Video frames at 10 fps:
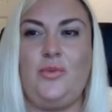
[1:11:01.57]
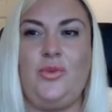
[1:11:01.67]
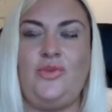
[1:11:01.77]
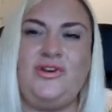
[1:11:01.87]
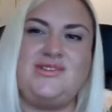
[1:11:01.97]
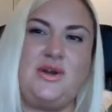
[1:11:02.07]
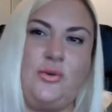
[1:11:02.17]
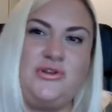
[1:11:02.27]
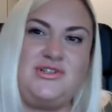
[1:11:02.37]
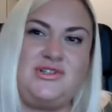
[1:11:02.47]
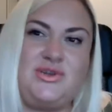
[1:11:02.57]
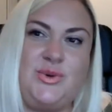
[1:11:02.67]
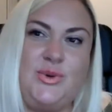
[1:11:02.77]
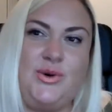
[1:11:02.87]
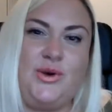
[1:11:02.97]
the reason I wanted to
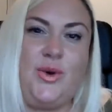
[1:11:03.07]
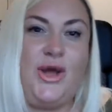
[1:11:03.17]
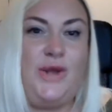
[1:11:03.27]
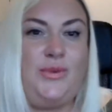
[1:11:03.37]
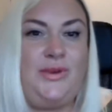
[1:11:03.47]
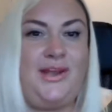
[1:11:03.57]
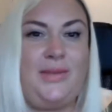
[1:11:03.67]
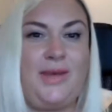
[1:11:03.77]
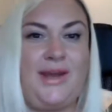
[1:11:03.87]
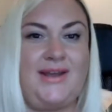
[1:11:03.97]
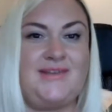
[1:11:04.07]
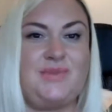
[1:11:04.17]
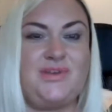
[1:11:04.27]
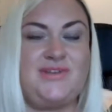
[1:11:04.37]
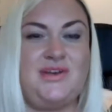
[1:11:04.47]
talk quite openly about it is
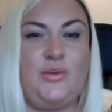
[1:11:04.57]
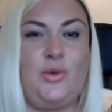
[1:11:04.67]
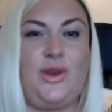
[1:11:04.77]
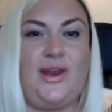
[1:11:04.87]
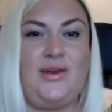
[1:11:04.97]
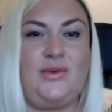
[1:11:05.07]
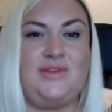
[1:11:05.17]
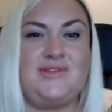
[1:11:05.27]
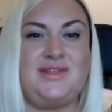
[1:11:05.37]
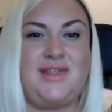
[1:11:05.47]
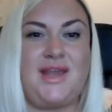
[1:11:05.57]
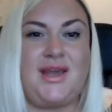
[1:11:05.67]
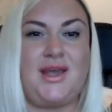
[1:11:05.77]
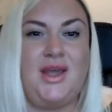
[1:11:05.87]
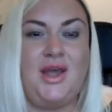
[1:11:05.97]
because I didn't want anyone to
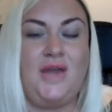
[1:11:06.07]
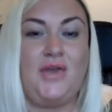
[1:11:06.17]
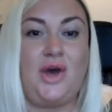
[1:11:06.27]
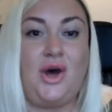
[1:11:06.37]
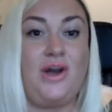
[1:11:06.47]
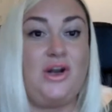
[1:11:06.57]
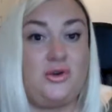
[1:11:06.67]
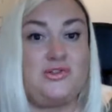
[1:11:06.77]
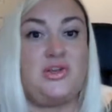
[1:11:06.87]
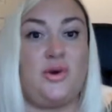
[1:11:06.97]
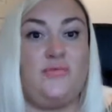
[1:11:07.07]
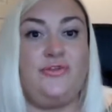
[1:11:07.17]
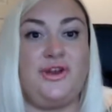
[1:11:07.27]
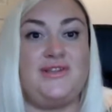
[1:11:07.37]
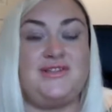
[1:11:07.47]
think that I'd lost
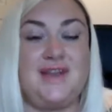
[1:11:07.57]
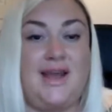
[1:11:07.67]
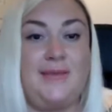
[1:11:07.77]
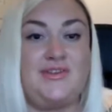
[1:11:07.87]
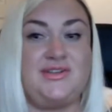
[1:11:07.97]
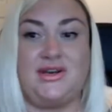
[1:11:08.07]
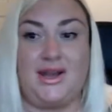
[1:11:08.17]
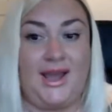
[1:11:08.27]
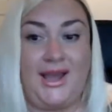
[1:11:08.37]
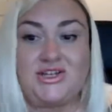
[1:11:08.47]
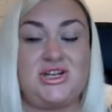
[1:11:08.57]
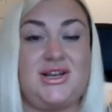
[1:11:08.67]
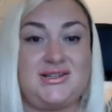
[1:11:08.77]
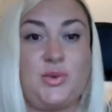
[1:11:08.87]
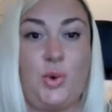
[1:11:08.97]
confidence in Amazon.
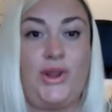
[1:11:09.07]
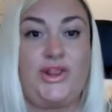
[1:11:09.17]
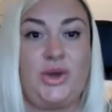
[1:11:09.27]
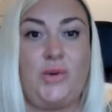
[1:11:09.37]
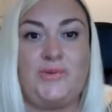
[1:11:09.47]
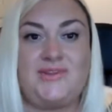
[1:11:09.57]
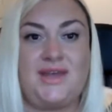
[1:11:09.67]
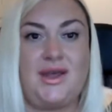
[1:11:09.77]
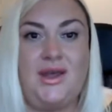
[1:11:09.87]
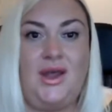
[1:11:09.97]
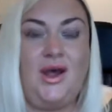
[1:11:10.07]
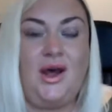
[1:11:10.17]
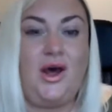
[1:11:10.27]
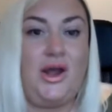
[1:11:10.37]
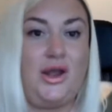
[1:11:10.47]
Actually, it's quite the opposite.
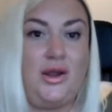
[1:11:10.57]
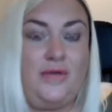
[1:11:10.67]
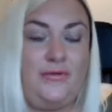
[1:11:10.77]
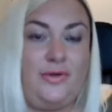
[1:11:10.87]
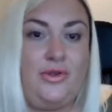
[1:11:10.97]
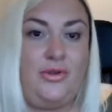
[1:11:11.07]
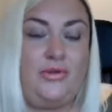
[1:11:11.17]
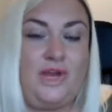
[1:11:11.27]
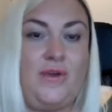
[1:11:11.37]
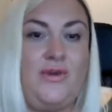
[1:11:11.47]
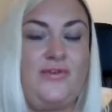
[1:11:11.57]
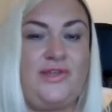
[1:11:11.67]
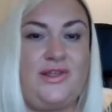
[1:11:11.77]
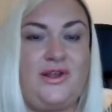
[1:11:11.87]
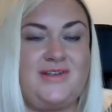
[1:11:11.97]
For the,
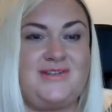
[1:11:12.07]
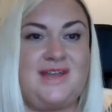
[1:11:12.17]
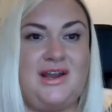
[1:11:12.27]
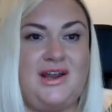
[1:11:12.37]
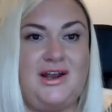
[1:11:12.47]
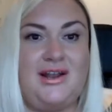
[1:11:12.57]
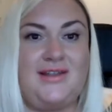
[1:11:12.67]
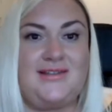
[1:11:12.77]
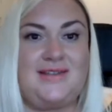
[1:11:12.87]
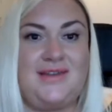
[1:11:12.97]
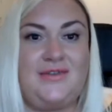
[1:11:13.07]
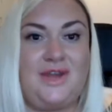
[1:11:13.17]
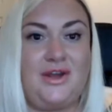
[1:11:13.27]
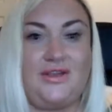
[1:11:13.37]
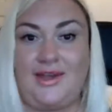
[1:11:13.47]
everything that I'd said earlier this
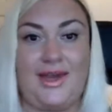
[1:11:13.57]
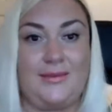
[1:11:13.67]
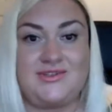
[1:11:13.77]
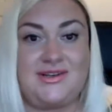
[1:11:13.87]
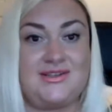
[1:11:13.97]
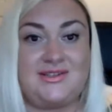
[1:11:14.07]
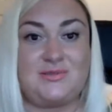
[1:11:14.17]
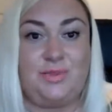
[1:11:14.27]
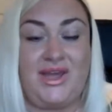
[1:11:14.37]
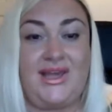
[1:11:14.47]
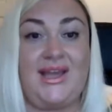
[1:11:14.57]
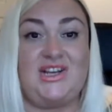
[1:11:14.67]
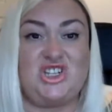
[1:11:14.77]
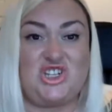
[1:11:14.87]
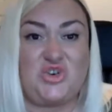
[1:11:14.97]
evening, I think Amazon is as big
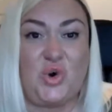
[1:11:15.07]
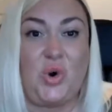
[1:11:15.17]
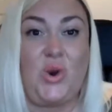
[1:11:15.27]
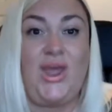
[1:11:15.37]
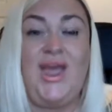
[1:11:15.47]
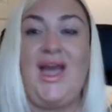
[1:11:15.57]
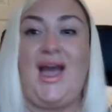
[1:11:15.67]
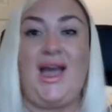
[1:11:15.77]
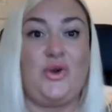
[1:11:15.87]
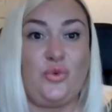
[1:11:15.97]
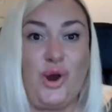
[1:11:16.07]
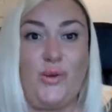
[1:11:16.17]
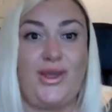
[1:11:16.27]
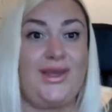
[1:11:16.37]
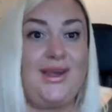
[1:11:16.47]
and strong and
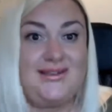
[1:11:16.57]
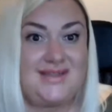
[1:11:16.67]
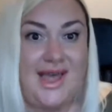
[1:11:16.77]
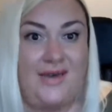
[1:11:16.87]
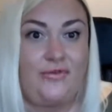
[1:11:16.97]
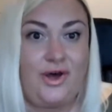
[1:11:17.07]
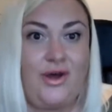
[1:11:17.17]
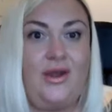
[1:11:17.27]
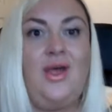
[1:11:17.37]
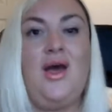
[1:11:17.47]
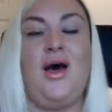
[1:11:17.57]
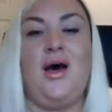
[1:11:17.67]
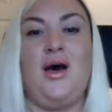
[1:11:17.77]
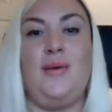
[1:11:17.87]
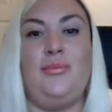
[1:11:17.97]
growing as ever.
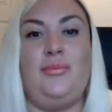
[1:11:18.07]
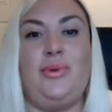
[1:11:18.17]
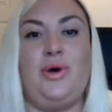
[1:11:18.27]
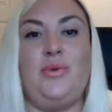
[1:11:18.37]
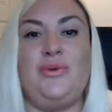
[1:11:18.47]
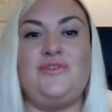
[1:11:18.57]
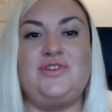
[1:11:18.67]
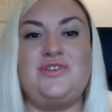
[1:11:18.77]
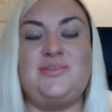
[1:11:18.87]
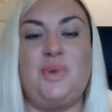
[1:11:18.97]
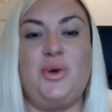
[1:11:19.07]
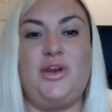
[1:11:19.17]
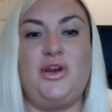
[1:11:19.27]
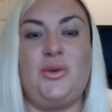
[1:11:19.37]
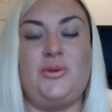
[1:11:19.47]
But we've just
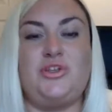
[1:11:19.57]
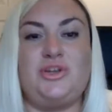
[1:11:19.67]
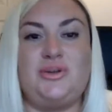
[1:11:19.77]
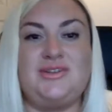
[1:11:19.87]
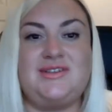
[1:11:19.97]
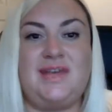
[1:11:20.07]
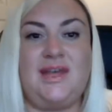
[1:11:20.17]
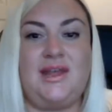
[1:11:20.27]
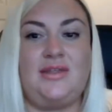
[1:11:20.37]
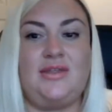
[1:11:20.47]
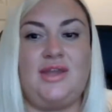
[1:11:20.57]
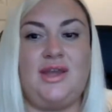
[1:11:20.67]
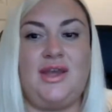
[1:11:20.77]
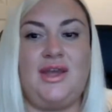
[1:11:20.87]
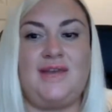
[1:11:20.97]
spotted an opportunity
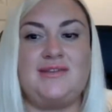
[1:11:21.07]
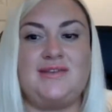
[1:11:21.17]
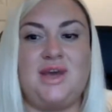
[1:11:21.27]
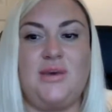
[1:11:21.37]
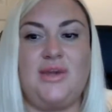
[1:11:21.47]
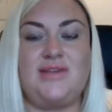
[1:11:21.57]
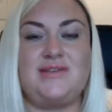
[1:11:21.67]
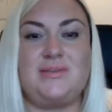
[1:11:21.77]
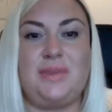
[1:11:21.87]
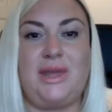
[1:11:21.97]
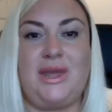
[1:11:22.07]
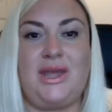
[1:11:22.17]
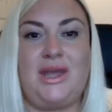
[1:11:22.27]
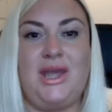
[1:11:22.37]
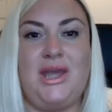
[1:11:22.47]
that is going to
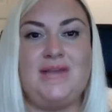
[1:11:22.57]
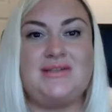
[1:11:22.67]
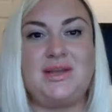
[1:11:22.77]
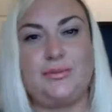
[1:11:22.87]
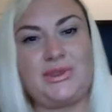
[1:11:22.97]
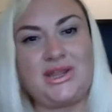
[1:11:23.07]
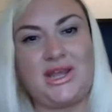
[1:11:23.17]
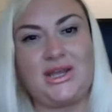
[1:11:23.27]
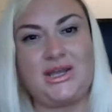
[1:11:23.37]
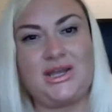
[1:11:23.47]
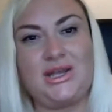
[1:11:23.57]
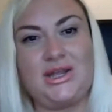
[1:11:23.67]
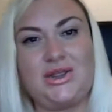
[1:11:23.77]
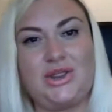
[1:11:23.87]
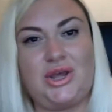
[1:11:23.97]
be something
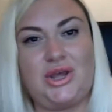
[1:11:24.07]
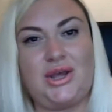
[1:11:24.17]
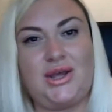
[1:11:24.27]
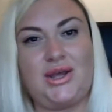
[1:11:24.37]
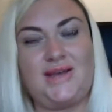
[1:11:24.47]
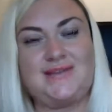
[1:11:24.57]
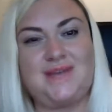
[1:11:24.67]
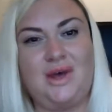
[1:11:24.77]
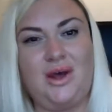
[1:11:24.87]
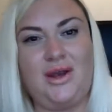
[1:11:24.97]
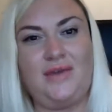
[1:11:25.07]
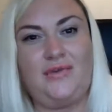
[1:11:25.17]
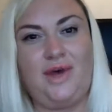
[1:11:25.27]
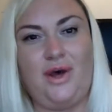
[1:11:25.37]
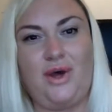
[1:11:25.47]
that is kind
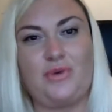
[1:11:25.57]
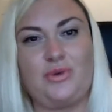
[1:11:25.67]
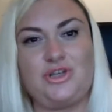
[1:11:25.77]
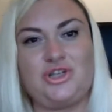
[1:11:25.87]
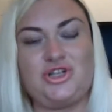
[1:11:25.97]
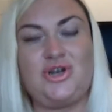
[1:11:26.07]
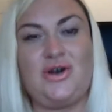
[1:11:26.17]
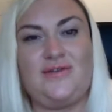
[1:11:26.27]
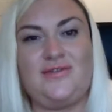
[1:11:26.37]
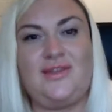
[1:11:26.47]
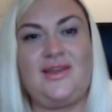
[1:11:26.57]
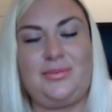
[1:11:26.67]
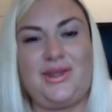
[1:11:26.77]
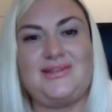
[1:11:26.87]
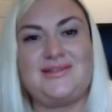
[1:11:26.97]
of hard once you dive
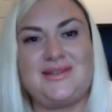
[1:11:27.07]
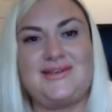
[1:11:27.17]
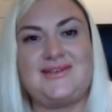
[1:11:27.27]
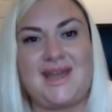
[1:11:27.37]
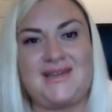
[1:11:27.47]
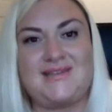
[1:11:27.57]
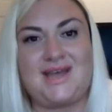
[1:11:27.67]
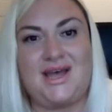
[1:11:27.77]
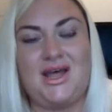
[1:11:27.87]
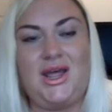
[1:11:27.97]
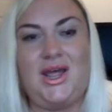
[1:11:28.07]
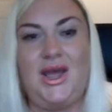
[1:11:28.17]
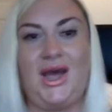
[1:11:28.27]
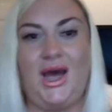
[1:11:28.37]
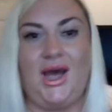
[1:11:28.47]
deep into the data
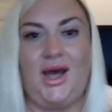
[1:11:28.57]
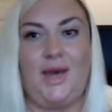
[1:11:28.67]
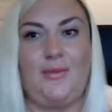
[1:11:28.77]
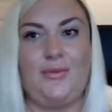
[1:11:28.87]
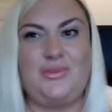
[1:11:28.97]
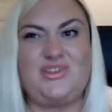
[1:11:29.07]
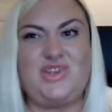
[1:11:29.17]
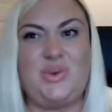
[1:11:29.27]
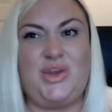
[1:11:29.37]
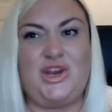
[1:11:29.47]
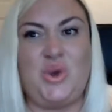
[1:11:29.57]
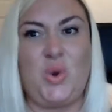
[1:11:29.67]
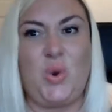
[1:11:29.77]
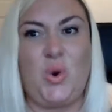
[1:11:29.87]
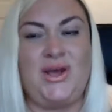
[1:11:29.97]
to
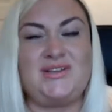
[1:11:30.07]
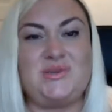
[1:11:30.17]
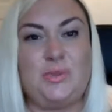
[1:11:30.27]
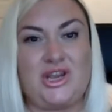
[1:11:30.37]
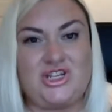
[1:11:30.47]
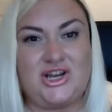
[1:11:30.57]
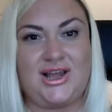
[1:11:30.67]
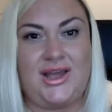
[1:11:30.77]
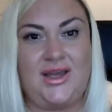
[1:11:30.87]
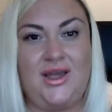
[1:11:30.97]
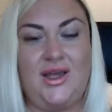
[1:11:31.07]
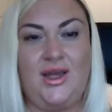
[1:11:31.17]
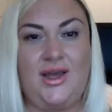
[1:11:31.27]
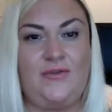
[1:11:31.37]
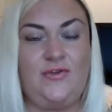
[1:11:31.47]
ignore, especially
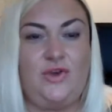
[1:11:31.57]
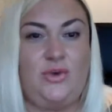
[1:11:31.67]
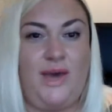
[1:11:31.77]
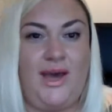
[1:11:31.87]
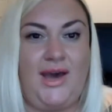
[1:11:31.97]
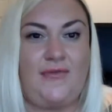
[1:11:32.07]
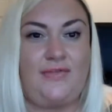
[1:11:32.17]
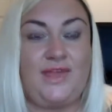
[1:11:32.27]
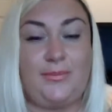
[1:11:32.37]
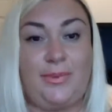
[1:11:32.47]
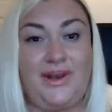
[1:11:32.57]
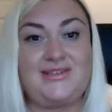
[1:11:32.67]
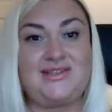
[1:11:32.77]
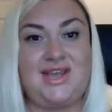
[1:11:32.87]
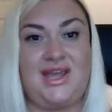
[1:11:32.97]
if you have the
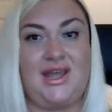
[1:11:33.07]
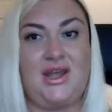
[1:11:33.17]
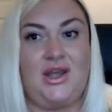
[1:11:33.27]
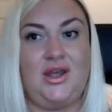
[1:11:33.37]
ability,